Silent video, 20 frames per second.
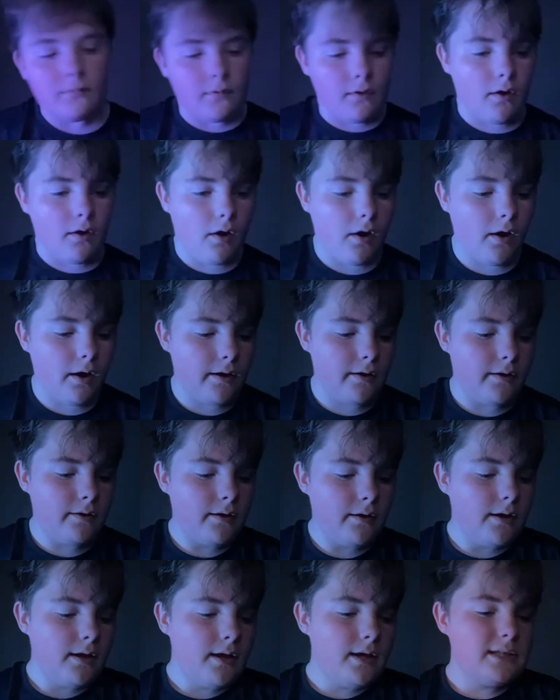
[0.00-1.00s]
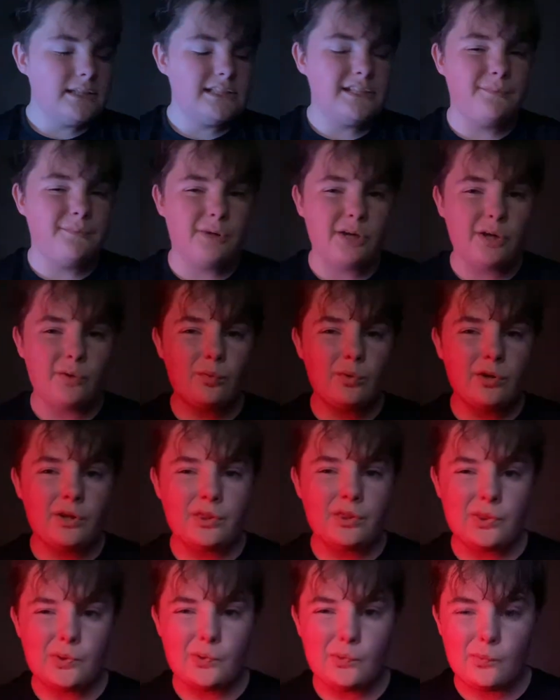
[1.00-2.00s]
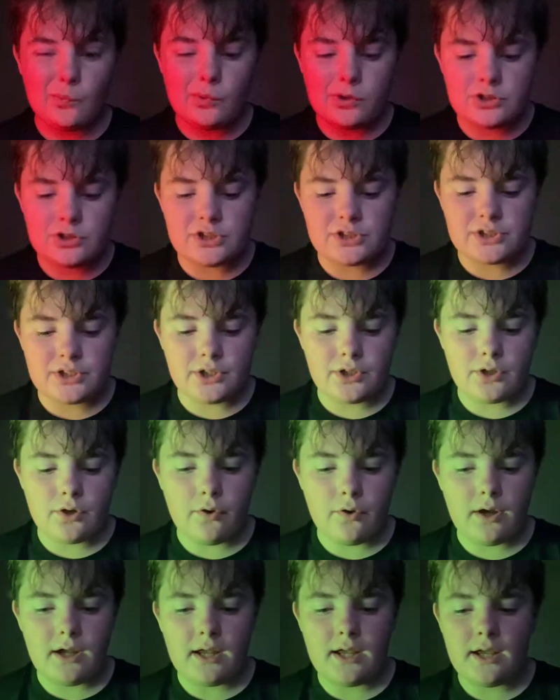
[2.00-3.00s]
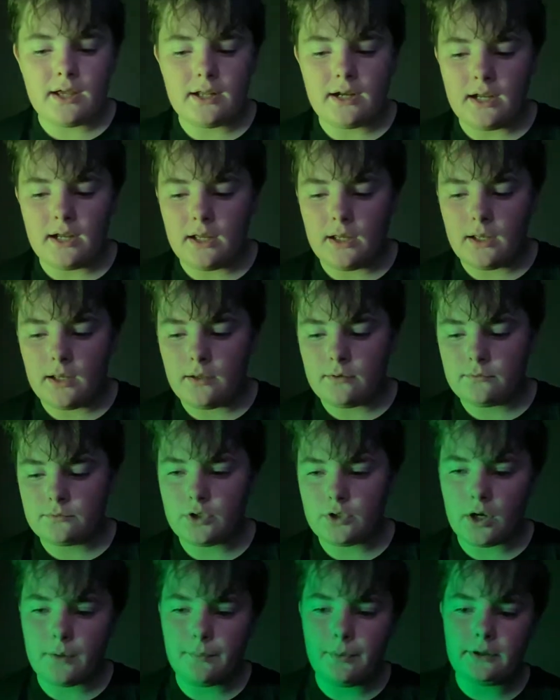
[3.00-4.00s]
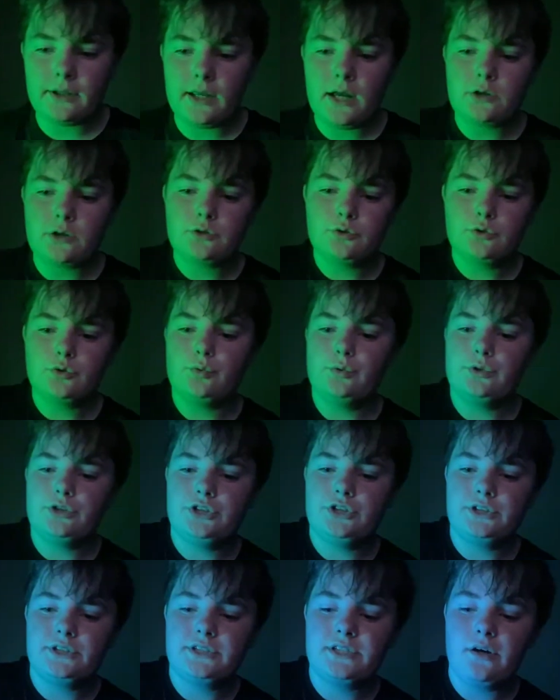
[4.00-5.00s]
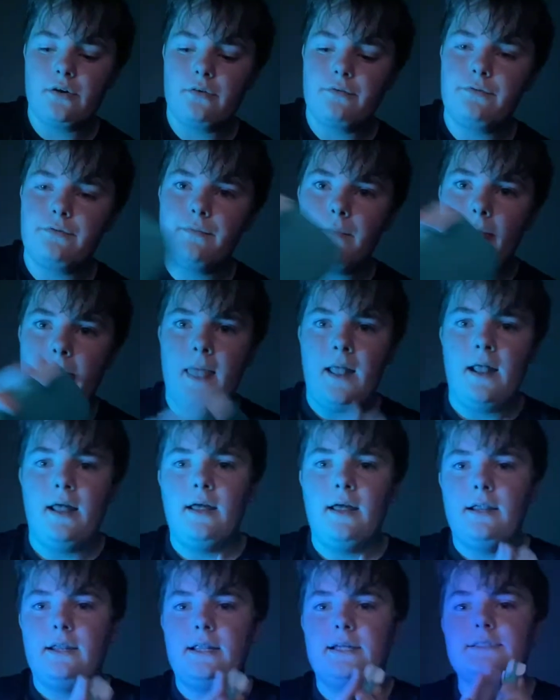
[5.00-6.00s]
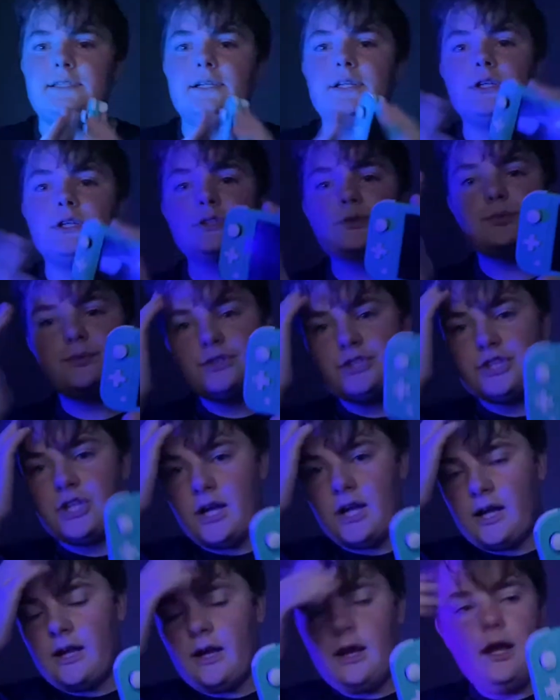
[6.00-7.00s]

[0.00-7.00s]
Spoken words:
Alright, to begin with, we're just going to go ahead and talk about the actual Switch itself. Nintendo Switch Lite.